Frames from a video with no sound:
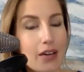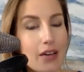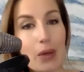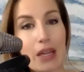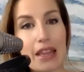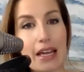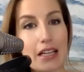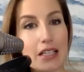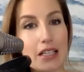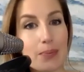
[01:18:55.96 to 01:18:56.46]

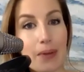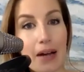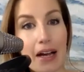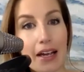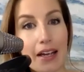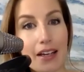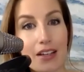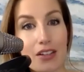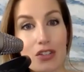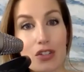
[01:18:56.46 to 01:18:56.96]
But that's
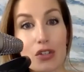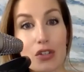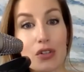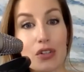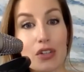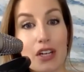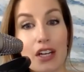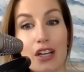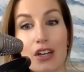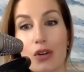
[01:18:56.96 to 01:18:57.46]
so
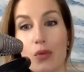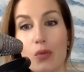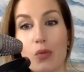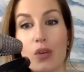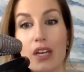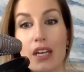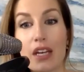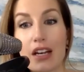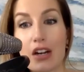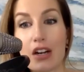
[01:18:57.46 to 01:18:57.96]

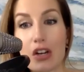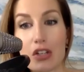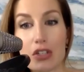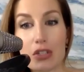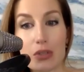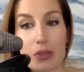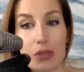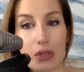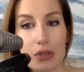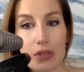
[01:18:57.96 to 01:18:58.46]
we can
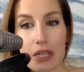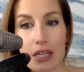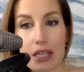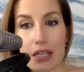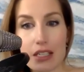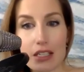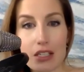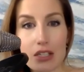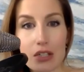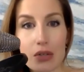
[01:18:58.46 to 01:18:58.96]
also agree to
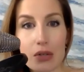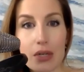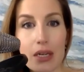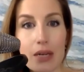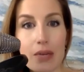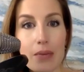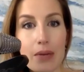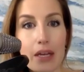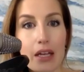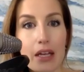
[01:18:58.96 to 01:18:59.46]
disagree,
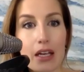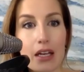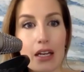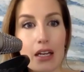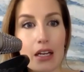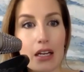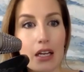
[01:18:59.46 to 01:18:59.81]
but you